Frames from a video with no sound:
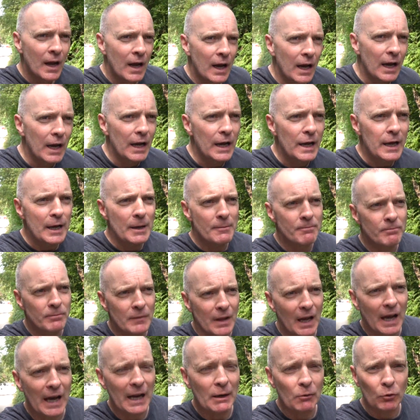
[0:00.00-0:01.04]
and
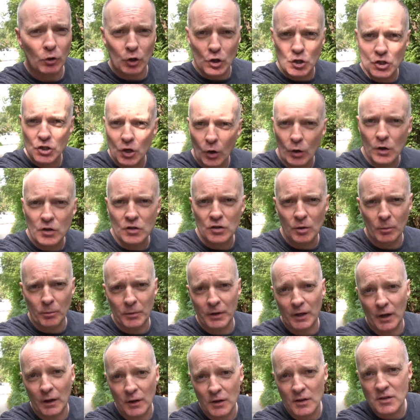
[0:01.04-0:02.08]
I'm going to show you
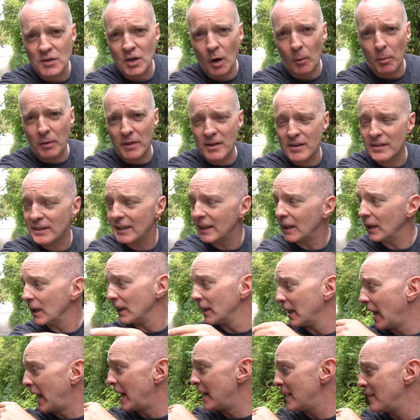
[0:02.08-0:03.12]
something at the top of this little
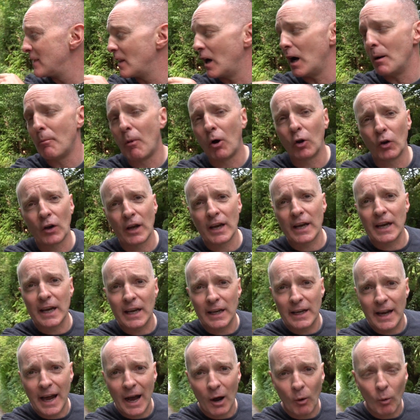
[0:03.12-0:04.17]
lane that I'm on here
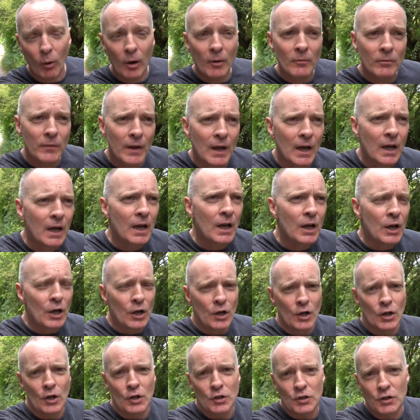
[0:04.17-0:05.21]
now.
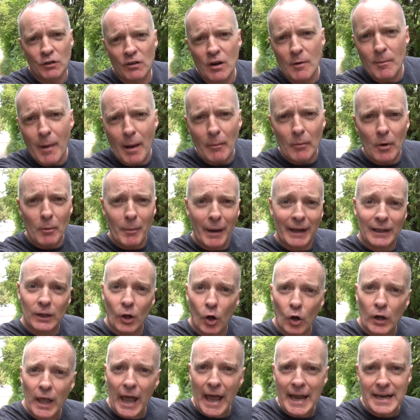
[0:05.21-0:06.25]
Do you remember
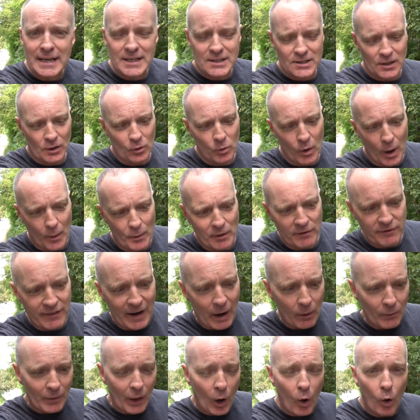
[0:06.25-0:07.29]
Medlock 8, where we
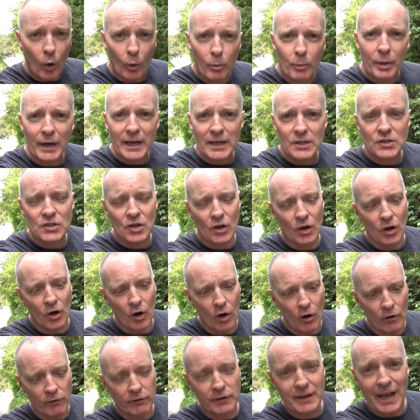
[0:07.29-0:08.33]
found that old picture
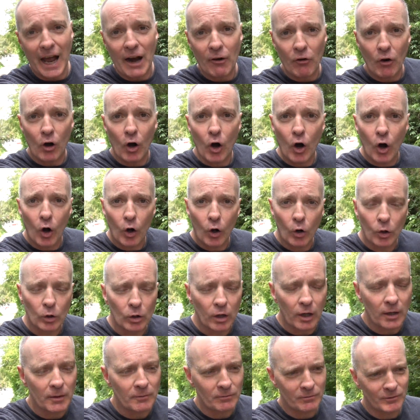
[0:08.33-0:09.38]
of Garrett Hall,
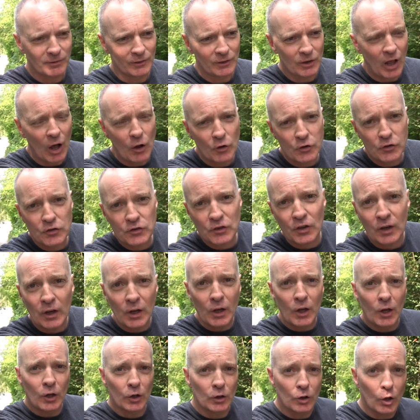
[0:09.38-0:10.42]
lost,
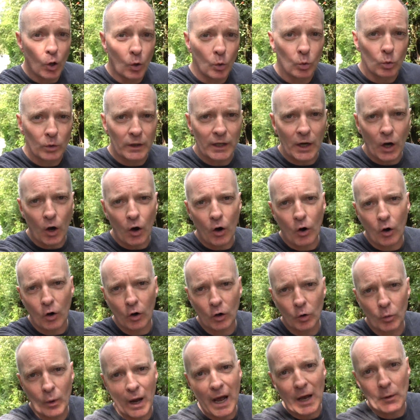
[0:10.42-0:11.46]
lonely
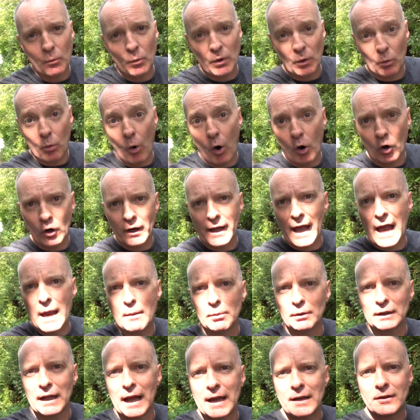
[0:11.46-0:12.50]
hall where with one
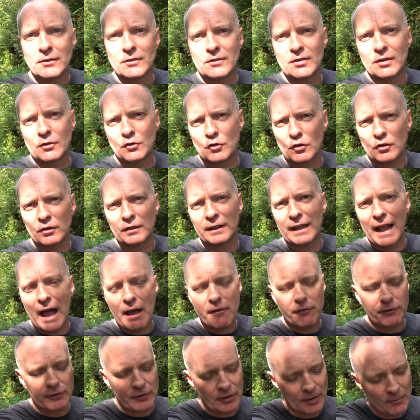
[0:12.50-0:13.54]
gable end just
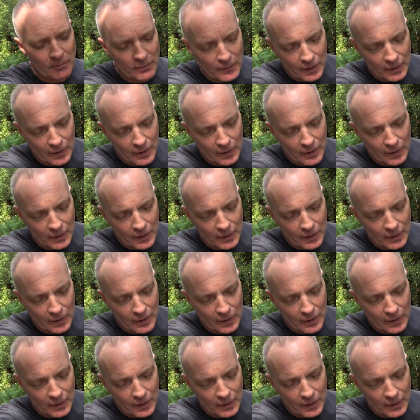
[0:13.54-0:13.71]
left?